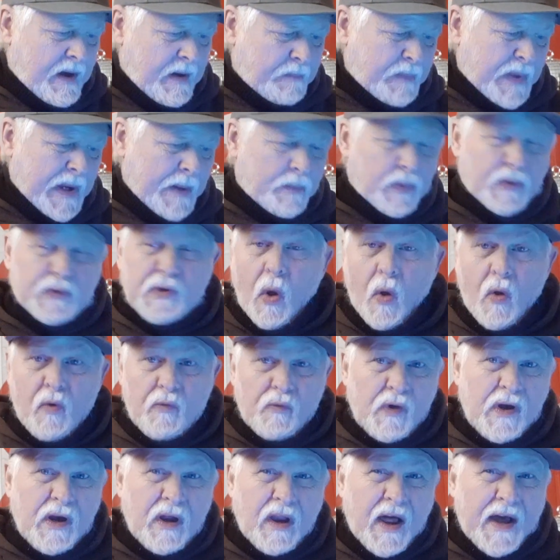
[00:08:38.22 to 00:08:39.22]
People don't
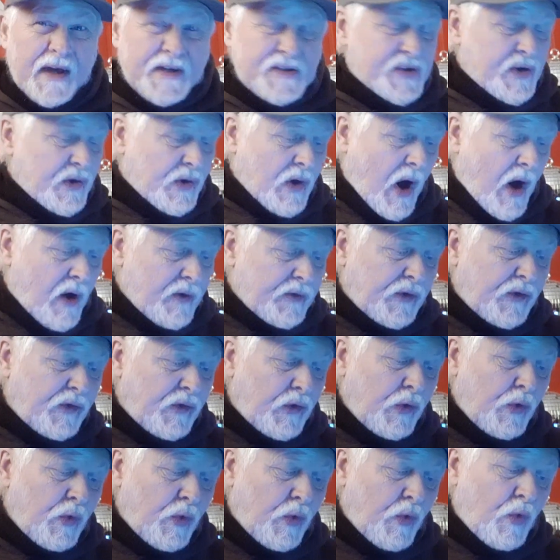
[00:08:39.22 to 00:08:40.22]
realize there are
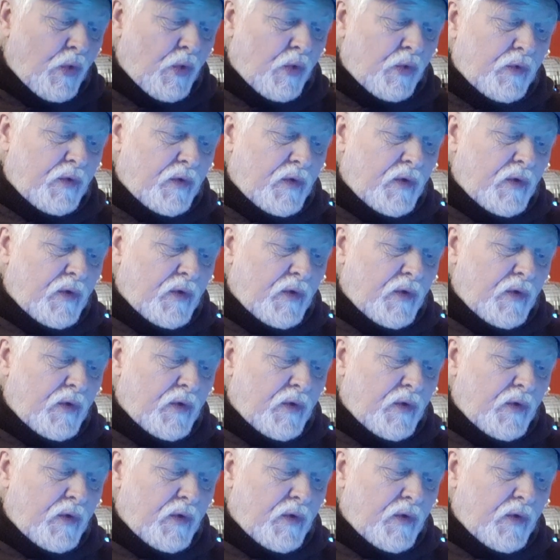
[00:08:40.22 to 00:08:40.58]
two